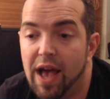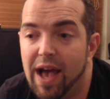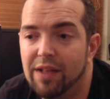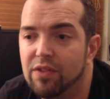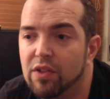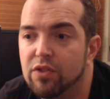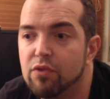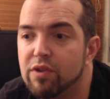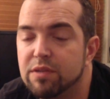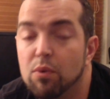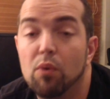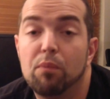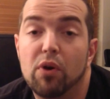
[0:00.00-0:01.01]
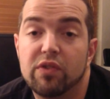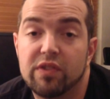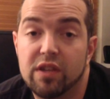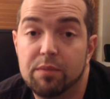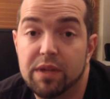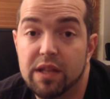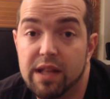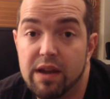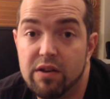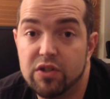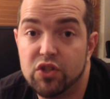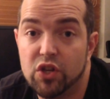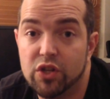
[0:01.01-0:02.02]
And the respawn point is going to be the
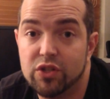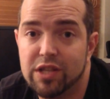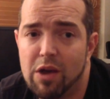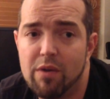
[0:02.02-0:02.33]
nearest church.